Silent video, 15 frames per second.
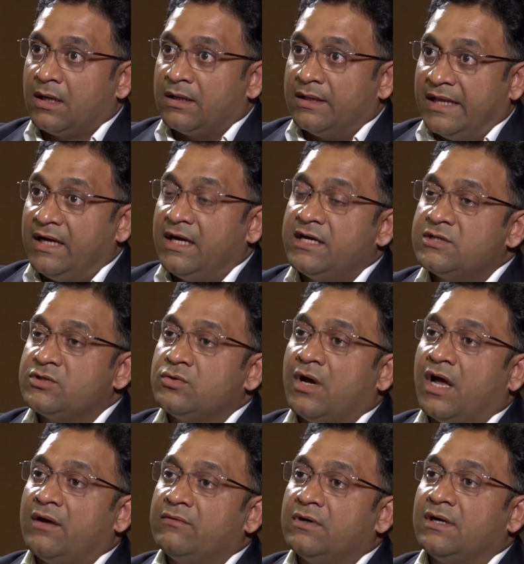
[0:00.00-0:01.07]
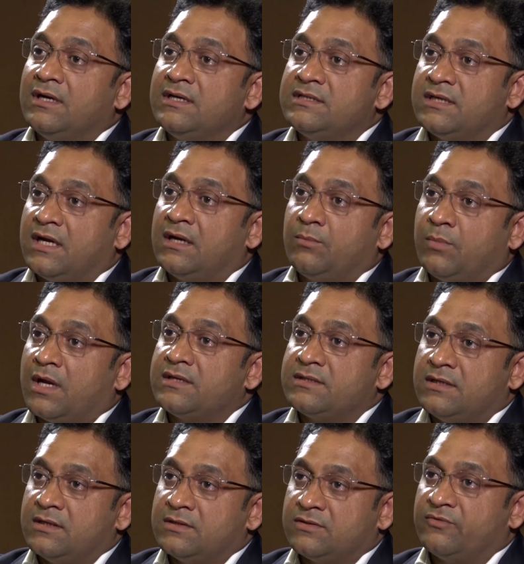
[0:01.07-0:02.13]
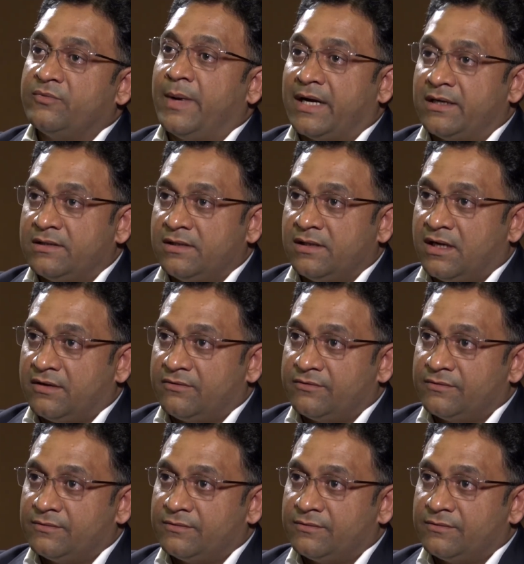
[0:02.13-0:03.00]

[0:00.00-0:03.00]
they need to have at least 10 plus years of battery life.